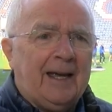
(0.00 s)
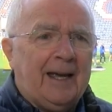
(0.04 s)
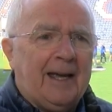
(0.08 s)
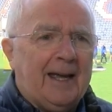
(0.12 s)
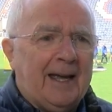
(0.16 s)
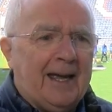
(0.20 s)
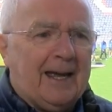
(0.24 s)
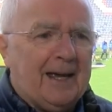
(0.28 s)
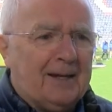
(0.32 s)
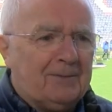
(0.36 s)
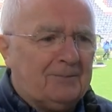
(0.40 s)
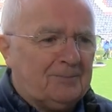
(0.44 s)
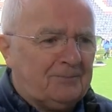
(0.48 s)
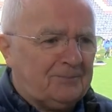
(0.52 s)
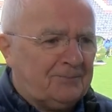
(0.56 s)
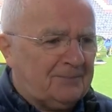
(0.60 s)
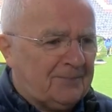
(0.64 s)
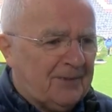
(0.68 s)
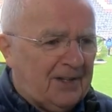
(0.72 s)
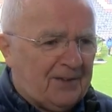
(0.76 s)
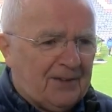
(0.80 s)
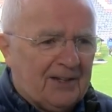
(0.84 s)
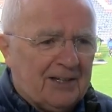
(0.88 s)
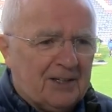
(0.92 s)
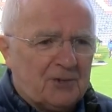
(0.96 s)

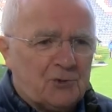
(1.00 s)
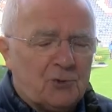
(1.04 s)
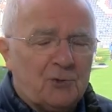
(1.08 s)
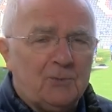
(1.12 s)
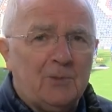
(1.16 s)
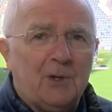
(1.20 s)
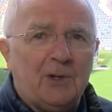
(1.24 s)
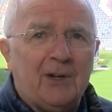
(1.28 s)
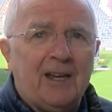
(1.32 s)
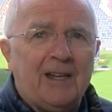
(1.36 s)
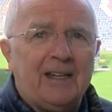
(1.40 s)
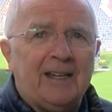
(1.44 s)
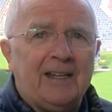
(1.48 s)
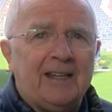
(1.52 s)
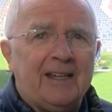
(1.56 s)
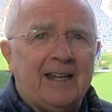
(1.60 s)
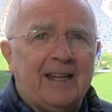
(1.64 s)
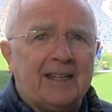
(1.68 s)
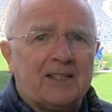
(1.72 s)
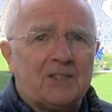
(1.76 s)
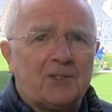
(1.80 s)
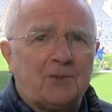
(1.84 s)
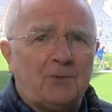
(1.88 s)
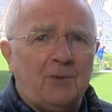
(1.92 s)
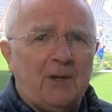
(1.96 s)
I think it should be ready
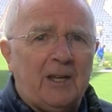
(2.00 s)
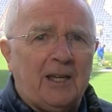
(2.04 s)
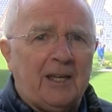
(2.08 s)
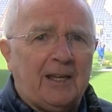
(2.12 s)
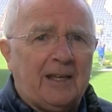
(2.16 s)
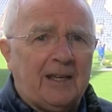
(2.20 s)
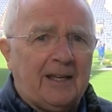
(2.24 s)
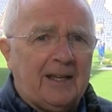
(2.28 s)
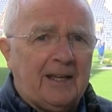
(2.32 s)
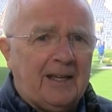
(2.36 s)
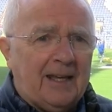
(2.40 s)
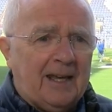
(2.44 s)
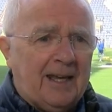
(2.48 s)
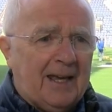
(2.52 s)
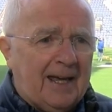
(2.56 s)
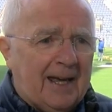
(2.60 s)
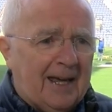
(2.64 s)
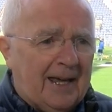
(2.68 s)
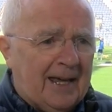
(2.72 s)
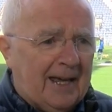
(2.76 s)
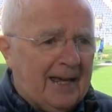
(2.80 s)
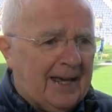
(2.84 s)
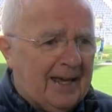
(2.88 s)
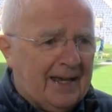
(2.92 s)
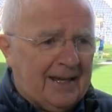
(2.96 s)
next week.
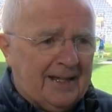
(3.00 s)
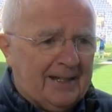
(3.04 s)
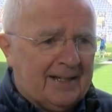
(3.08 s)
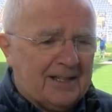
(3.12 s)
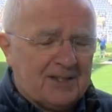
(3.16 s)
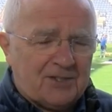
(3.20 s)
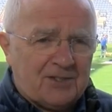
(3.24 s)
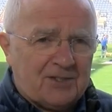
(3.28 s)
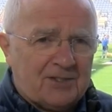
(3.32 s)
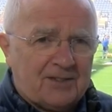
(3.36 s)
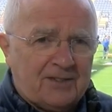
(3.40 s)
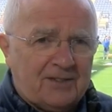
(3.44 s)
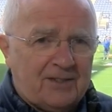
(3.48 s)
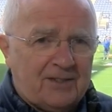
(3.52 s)
And it's